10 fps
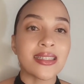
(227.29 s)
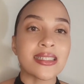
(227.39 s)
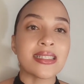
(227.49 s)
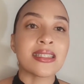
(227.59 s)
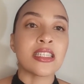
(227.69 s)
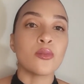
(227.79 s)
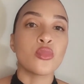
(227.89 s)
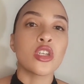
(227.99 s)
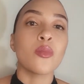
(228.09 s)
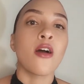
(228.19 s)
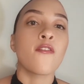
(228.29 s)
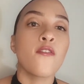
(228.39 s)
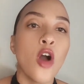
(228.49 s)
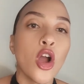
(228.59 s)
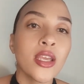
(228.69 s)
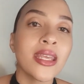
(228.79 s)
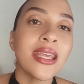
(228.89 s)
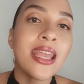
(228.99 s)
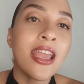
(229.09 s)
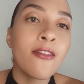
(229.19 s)
it is deemed prima facie
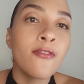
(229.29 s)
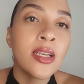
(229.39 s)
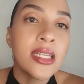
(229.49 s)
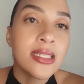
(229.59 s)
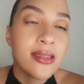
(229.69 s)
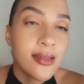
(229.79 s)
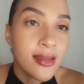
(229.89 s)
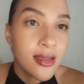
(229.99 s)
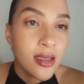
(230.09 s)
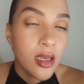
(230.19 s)
evidence.